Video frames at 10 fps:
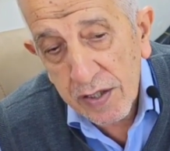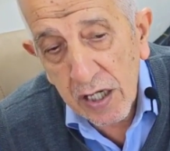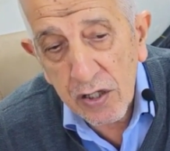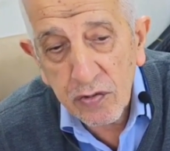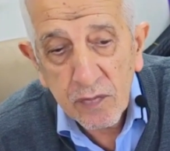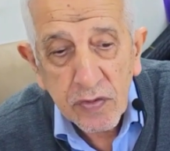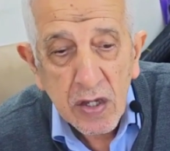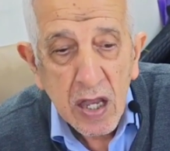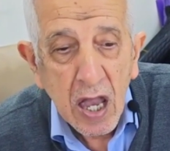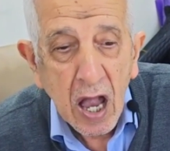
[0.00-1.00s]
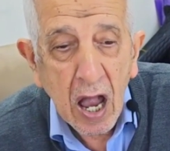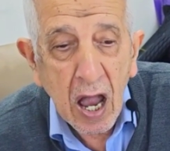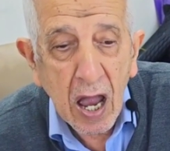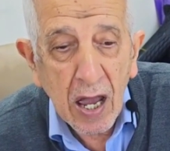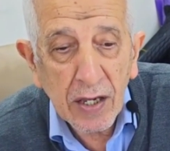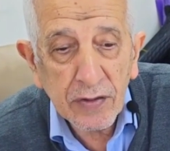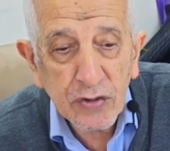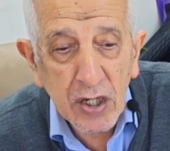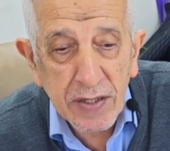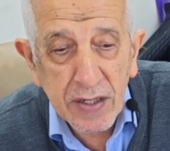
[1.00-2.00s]
stage.
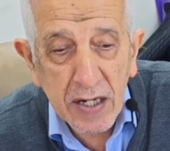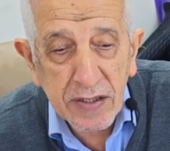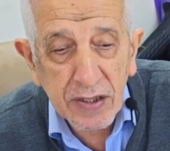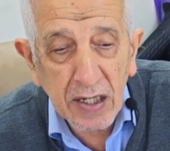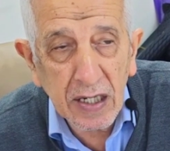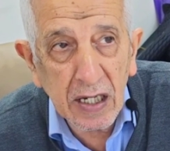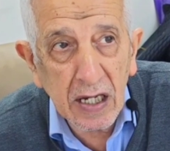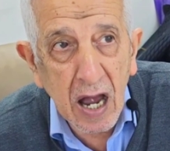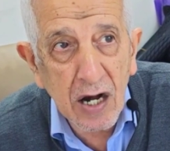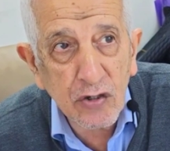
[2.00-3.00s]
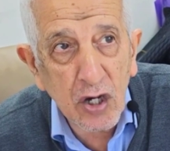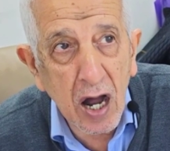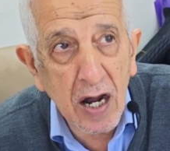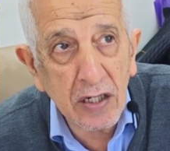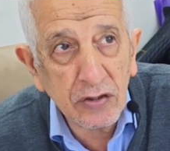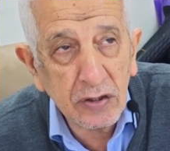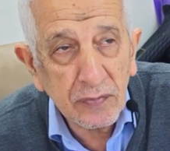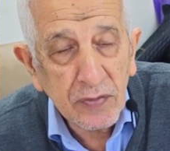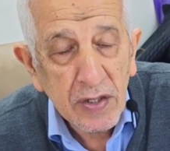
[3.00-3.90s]
And chest X-ray, large heart,